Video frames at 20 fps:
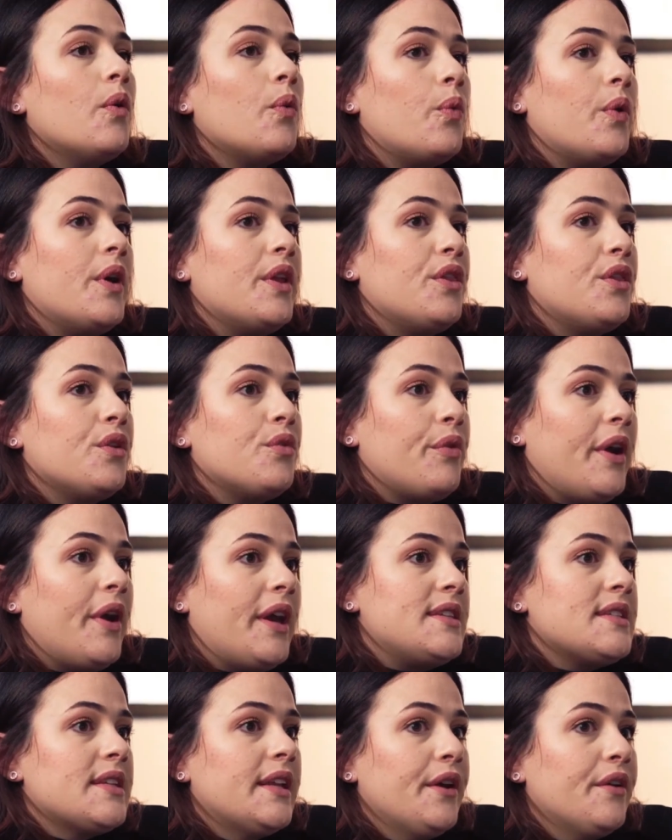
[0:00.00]
With
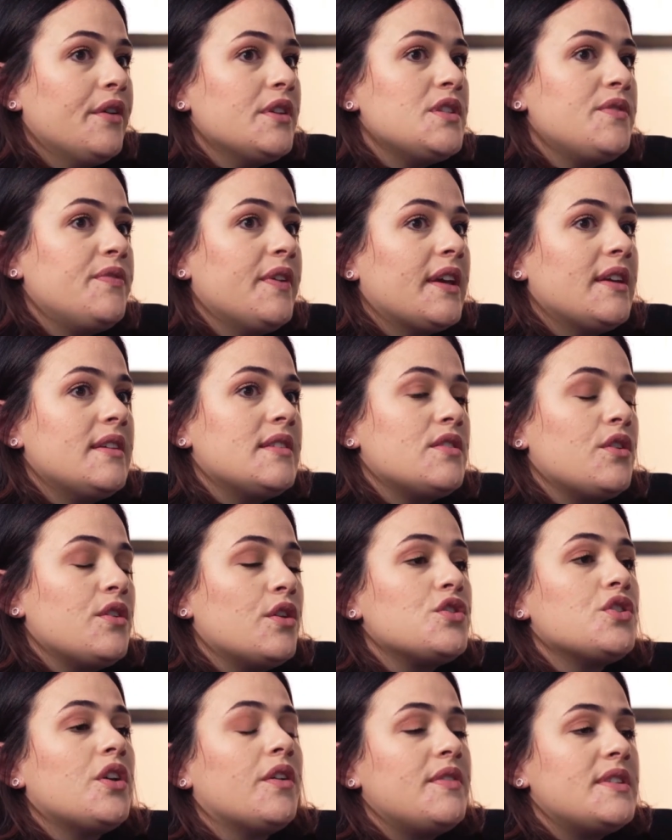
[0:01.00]
rates clearance figures,
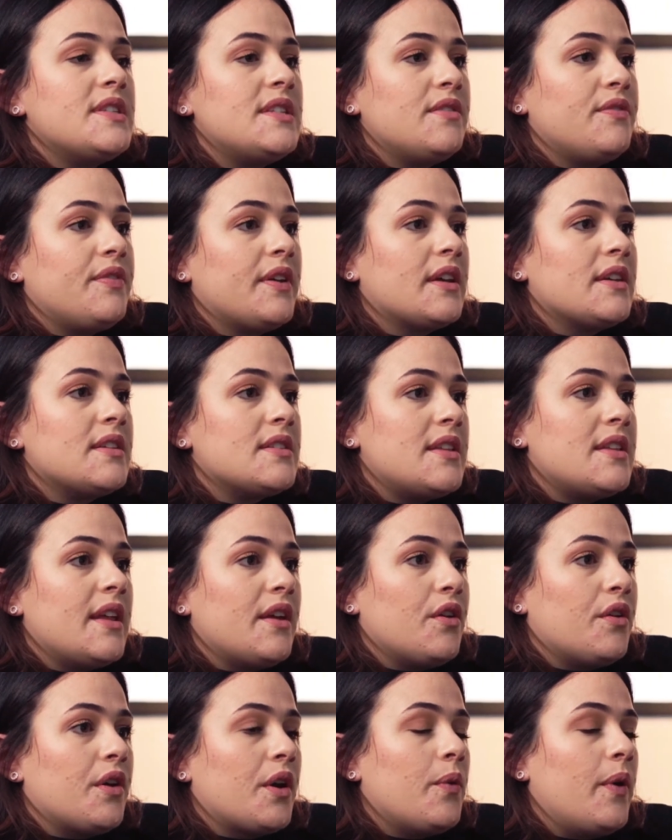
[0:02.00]
those are obviously figures that
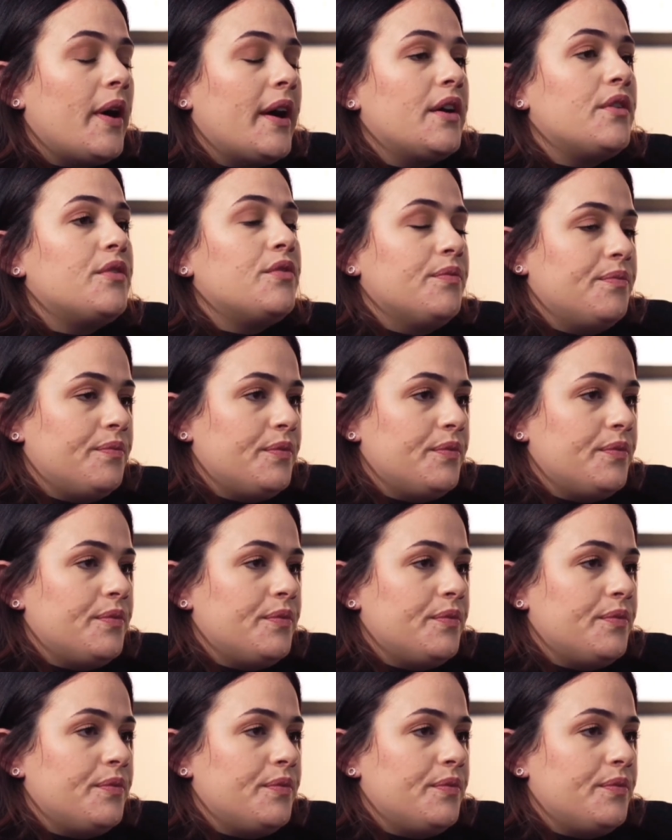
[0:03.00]
are required